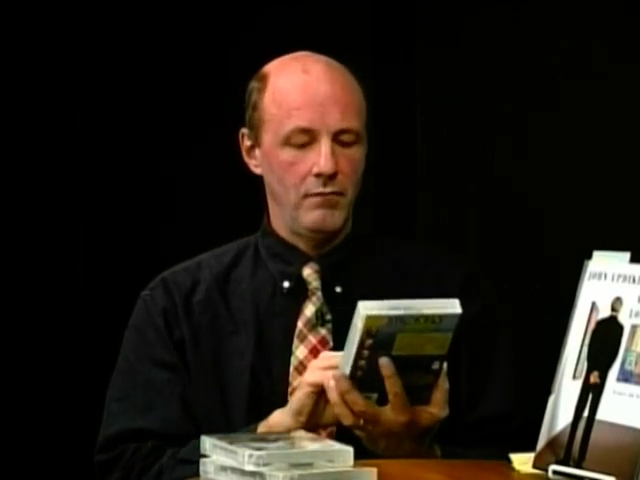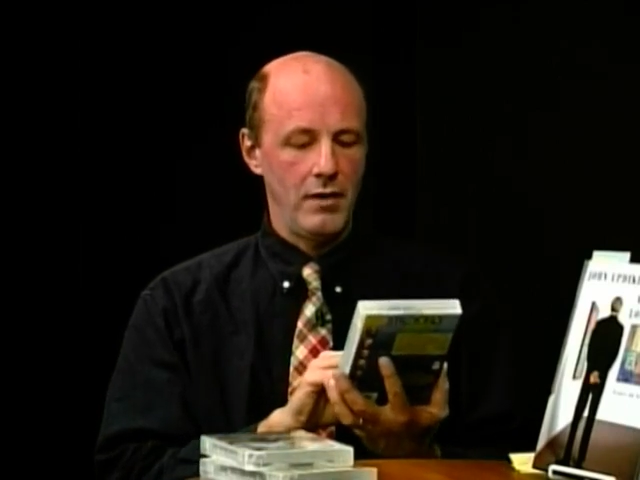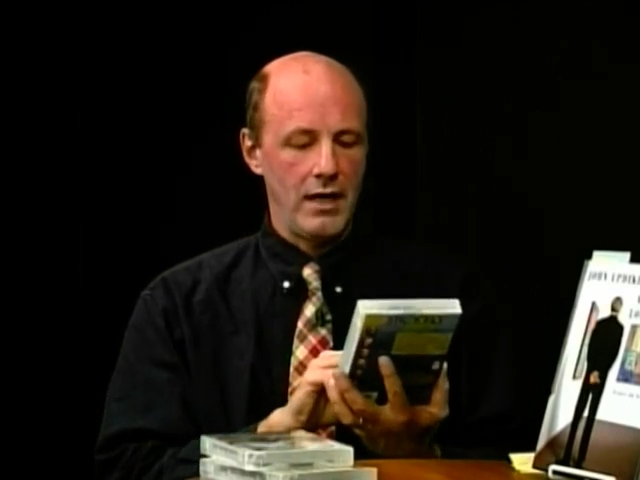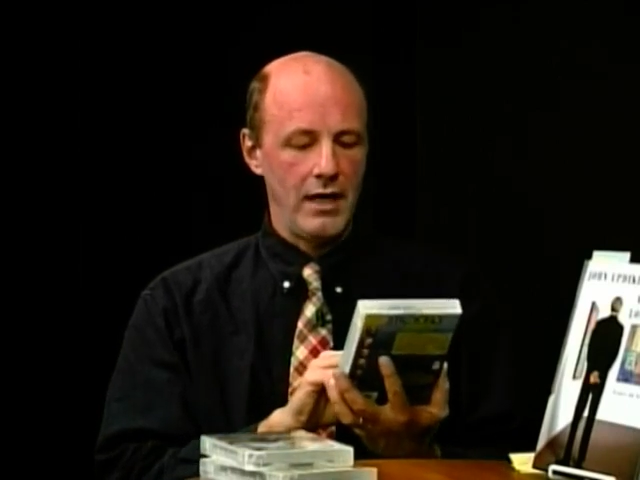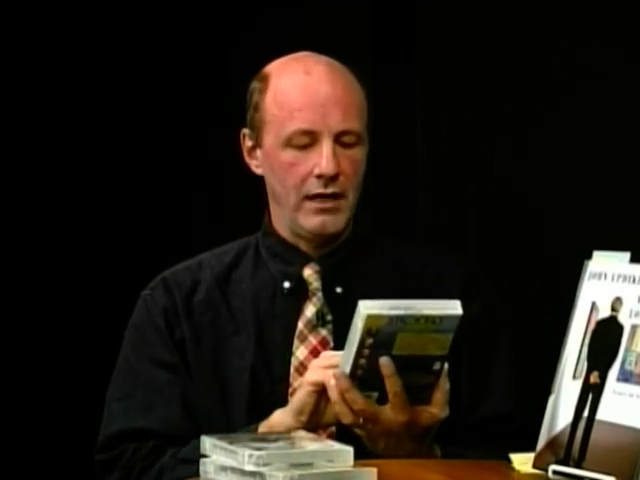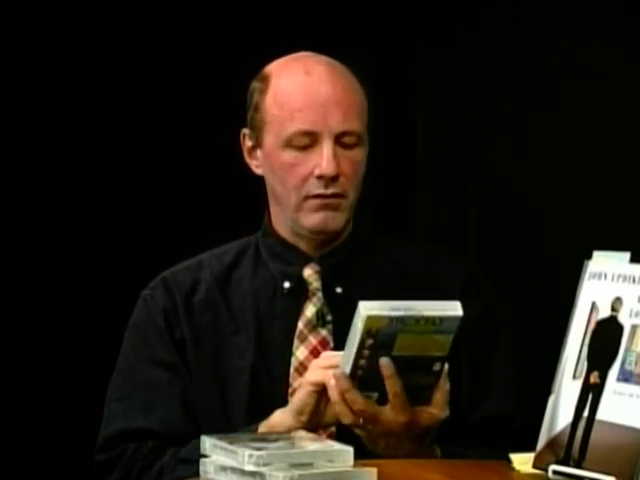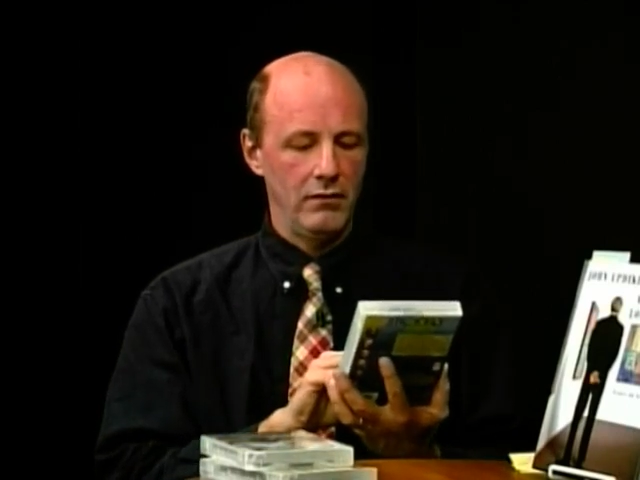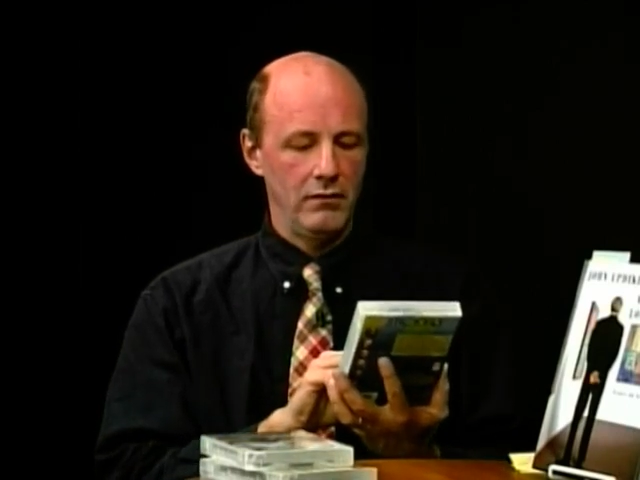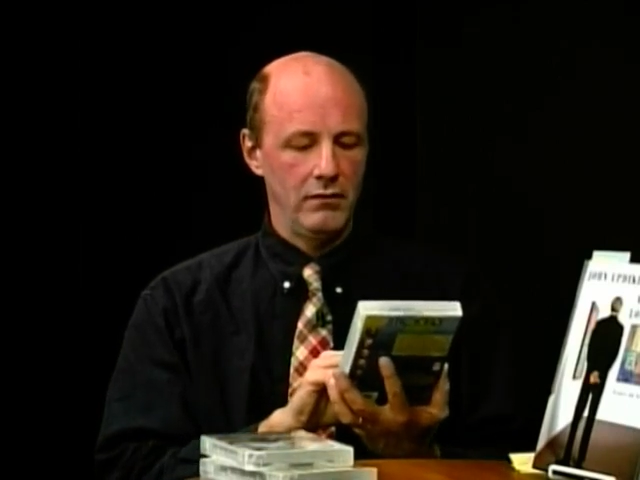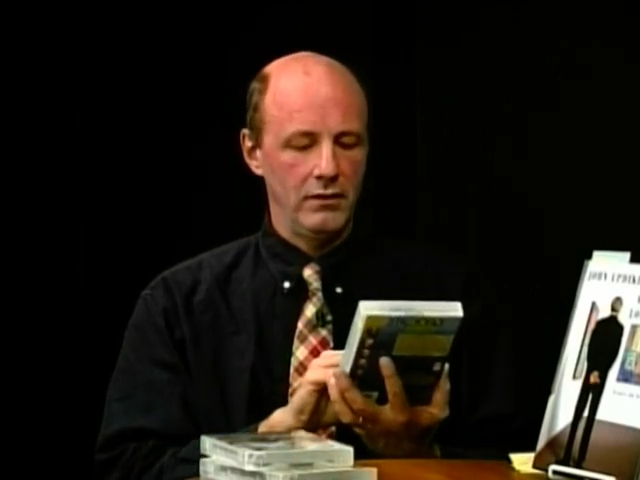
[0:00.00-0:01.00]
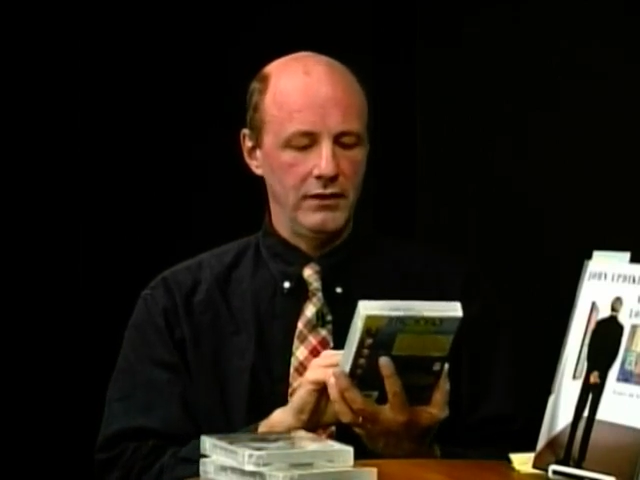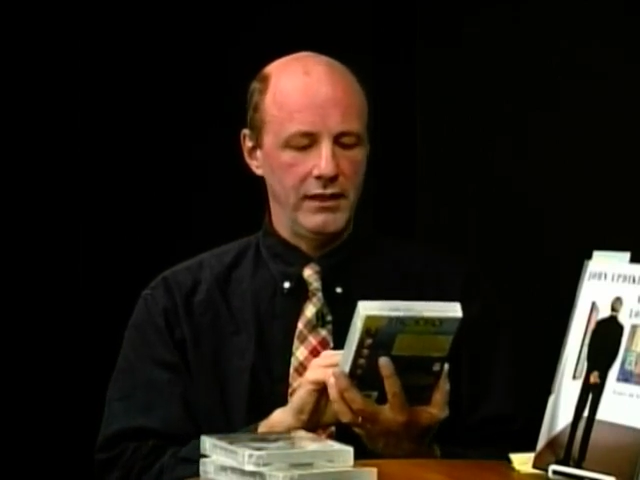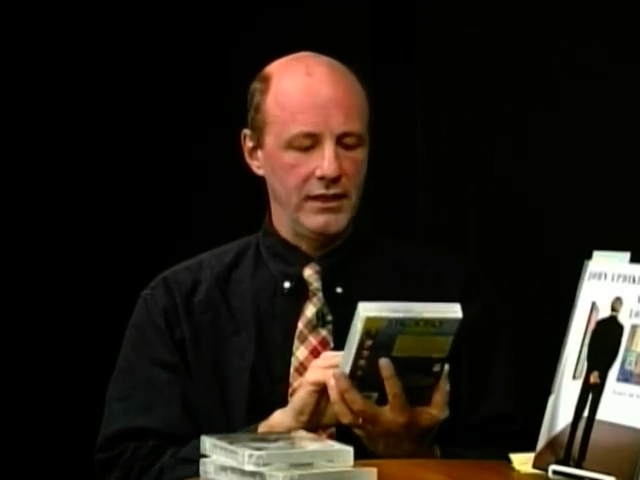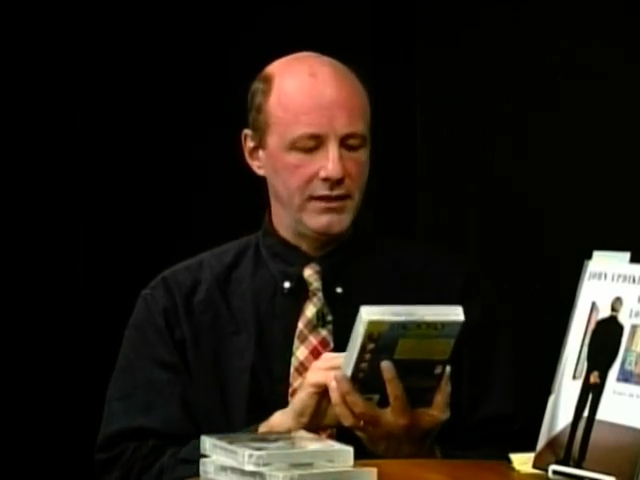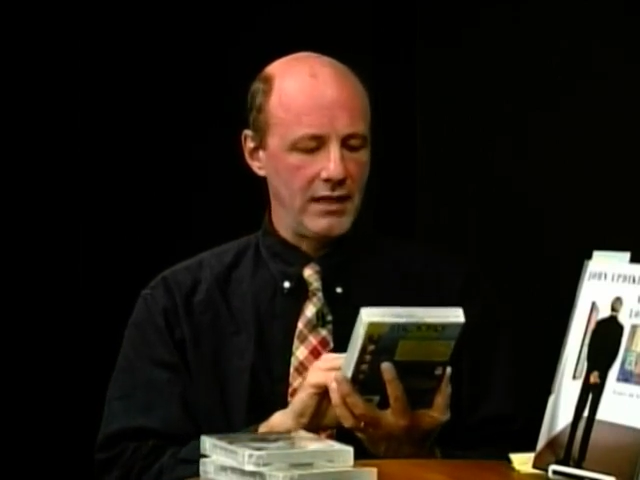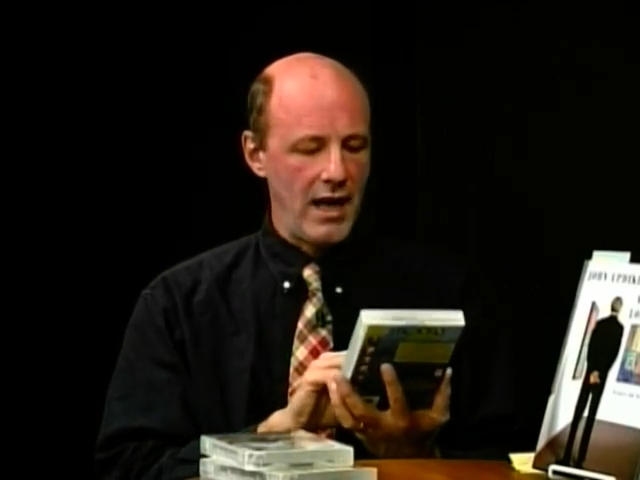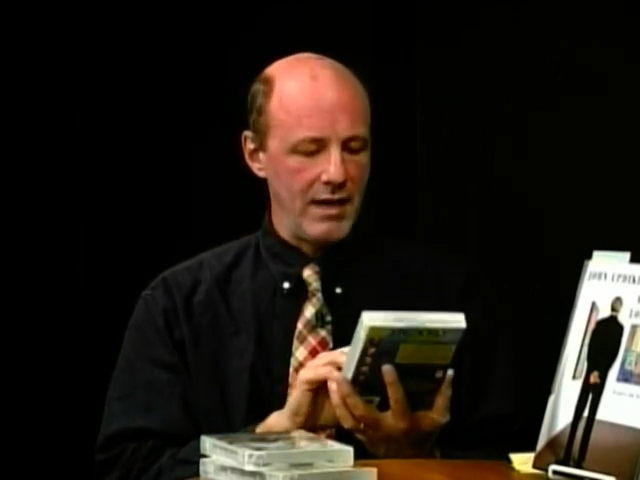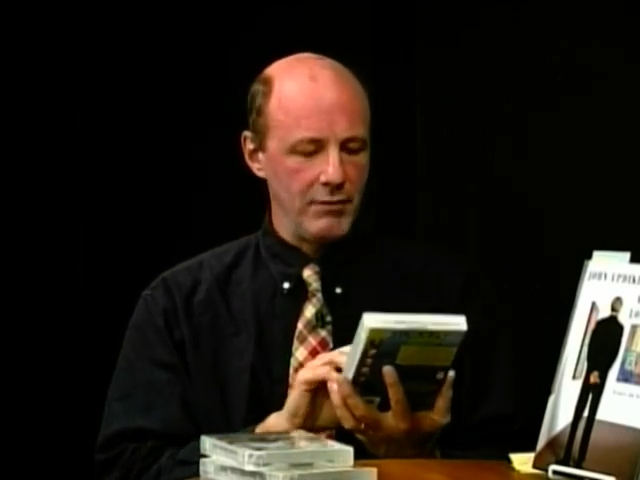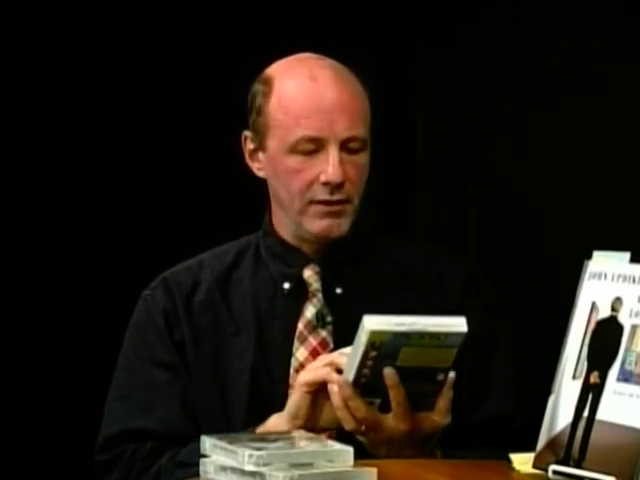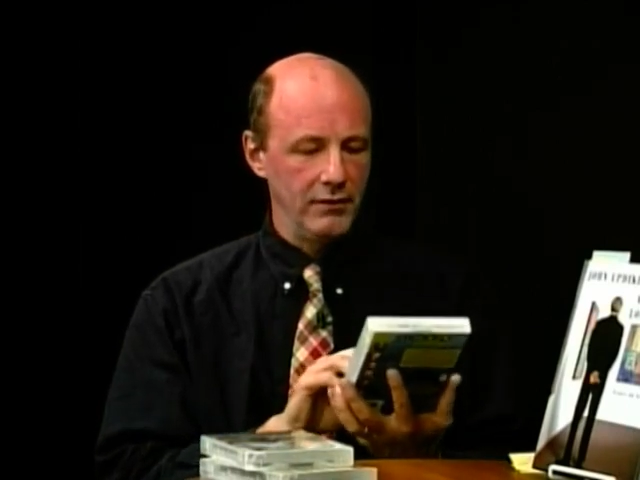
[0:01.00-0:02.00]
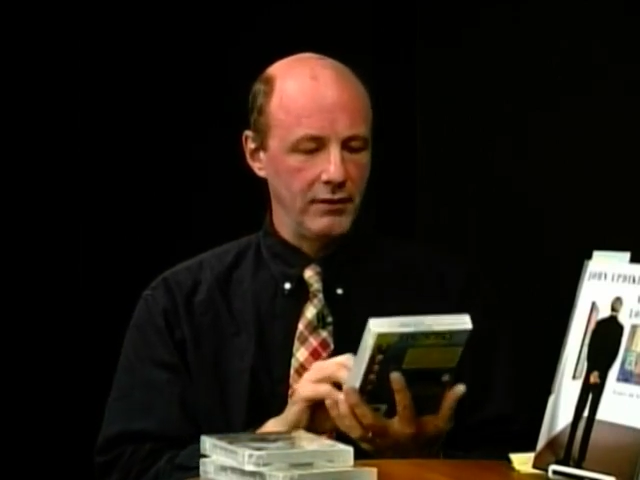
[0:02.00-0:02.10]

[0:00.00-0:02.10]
By Lydia Diamond.